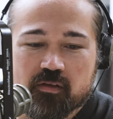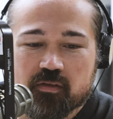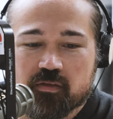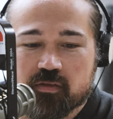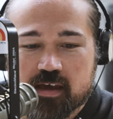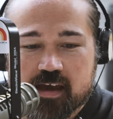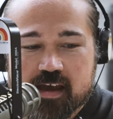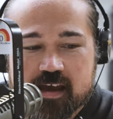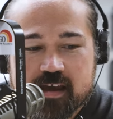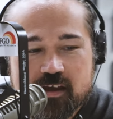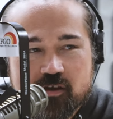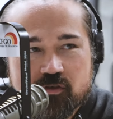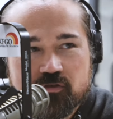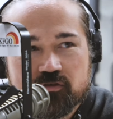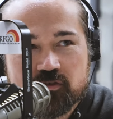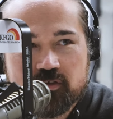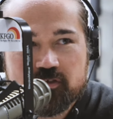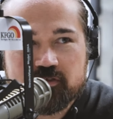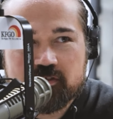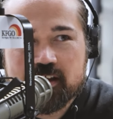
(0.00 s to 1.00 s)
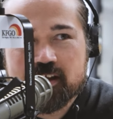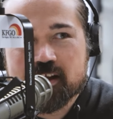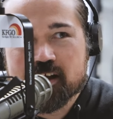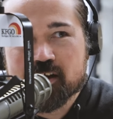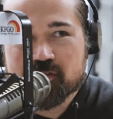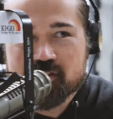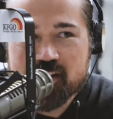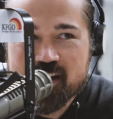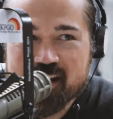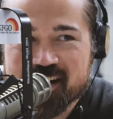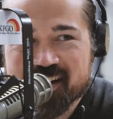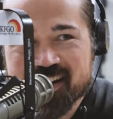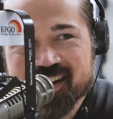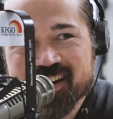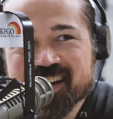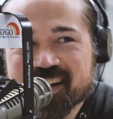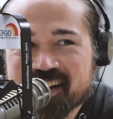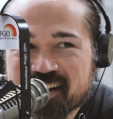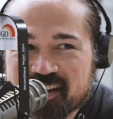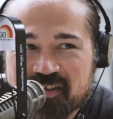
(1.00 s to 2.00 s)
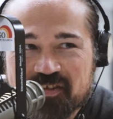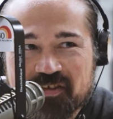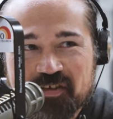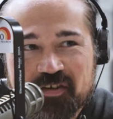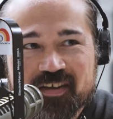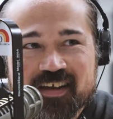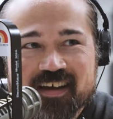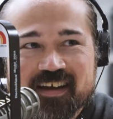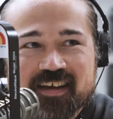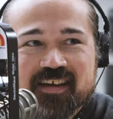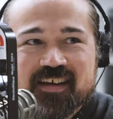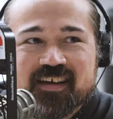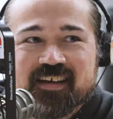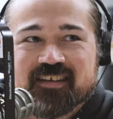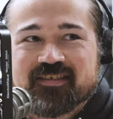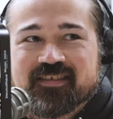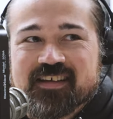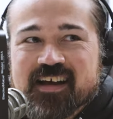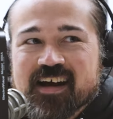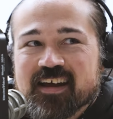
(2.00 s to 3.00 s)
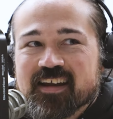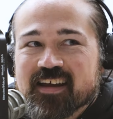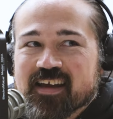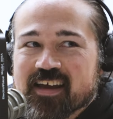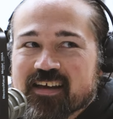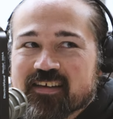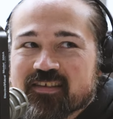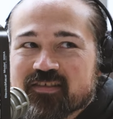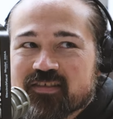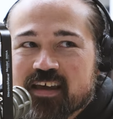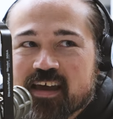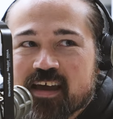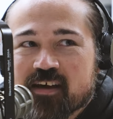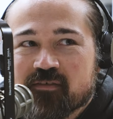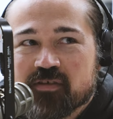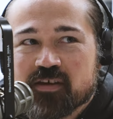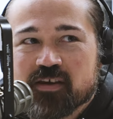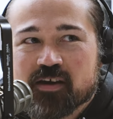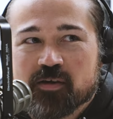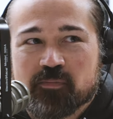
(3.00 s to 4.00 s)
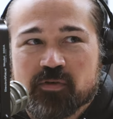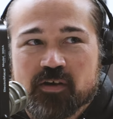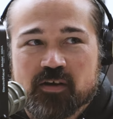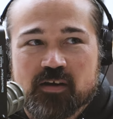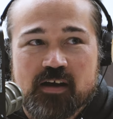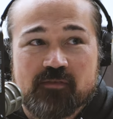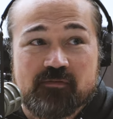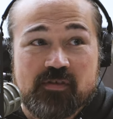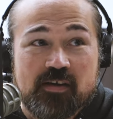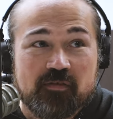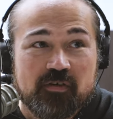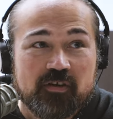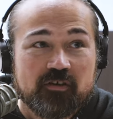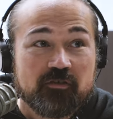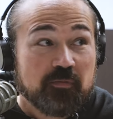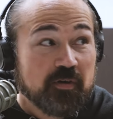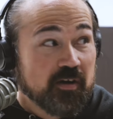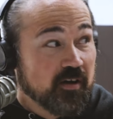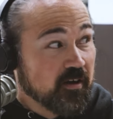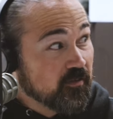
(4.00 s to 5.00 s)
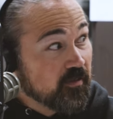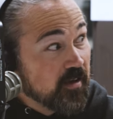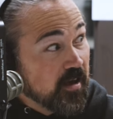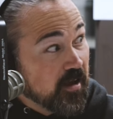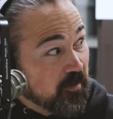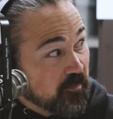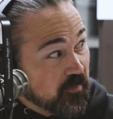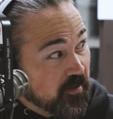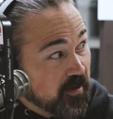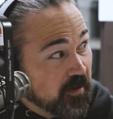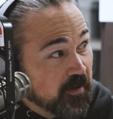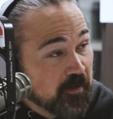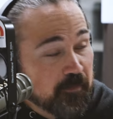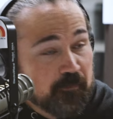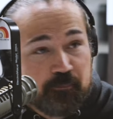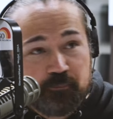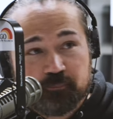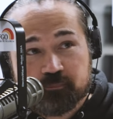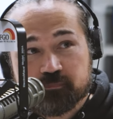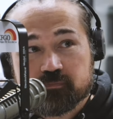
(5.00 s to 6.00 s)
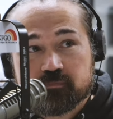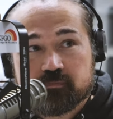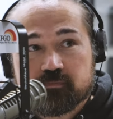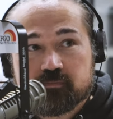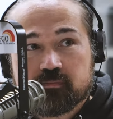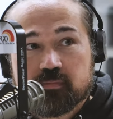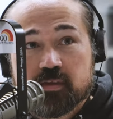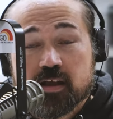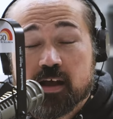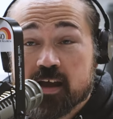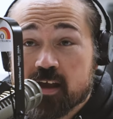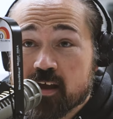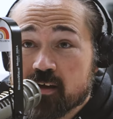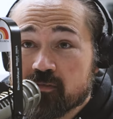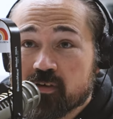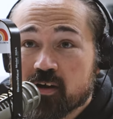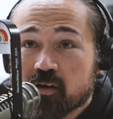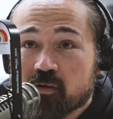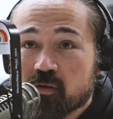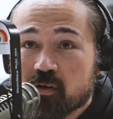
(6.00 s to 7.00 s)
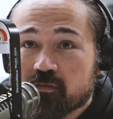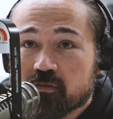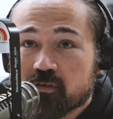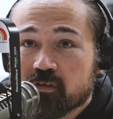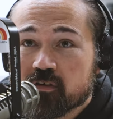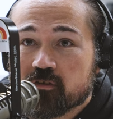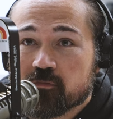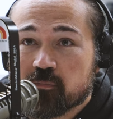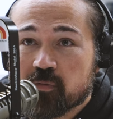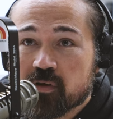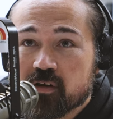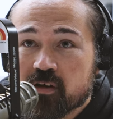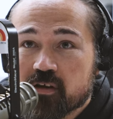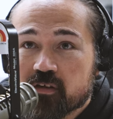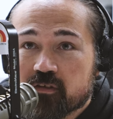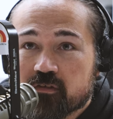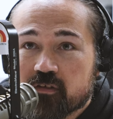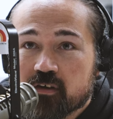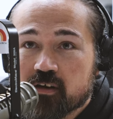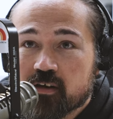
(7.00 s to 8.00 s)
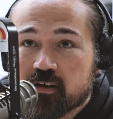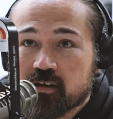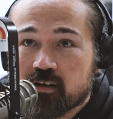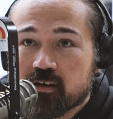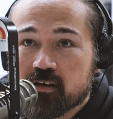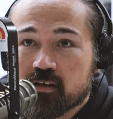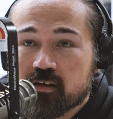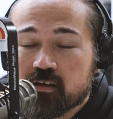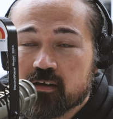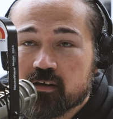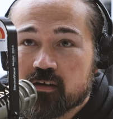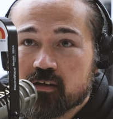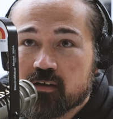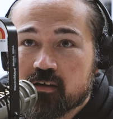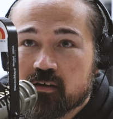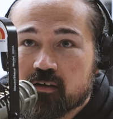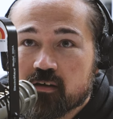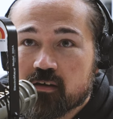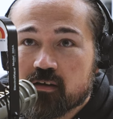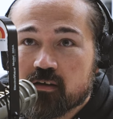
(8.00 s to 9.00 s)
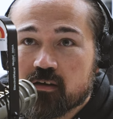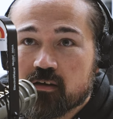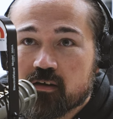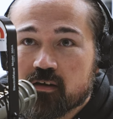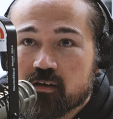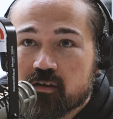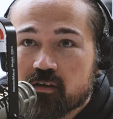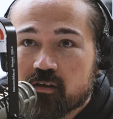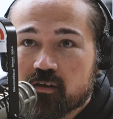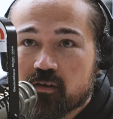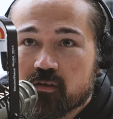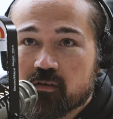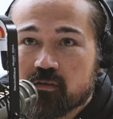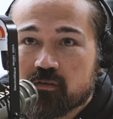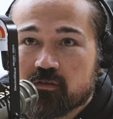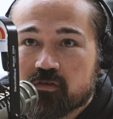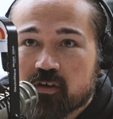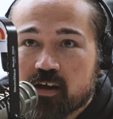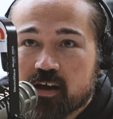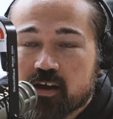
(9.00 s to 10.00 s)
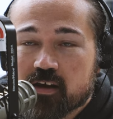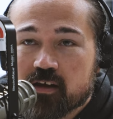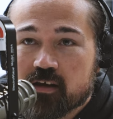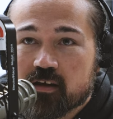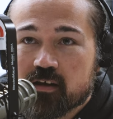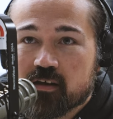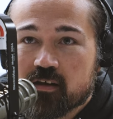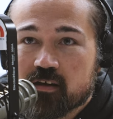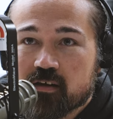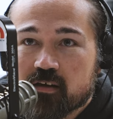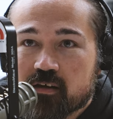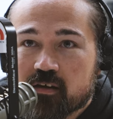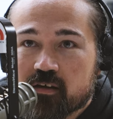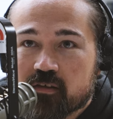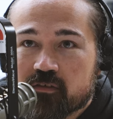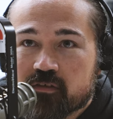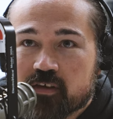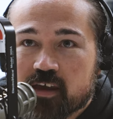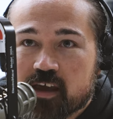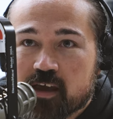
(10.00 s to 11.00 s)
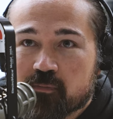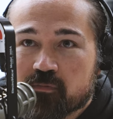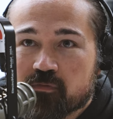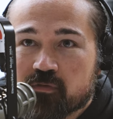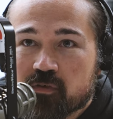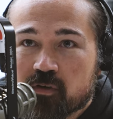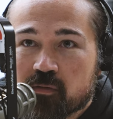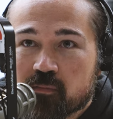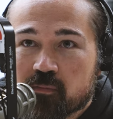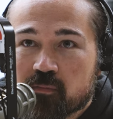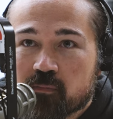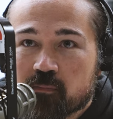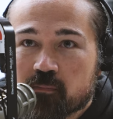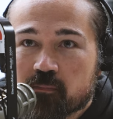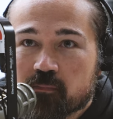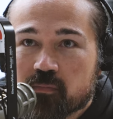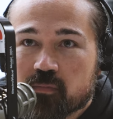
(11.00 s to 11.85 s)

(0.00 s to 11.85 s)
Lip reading: they usually stay down there. So like it's not as heavy up here. I've never experienced that up here. Mm-hmm. I have, however, experienced, trying to escape from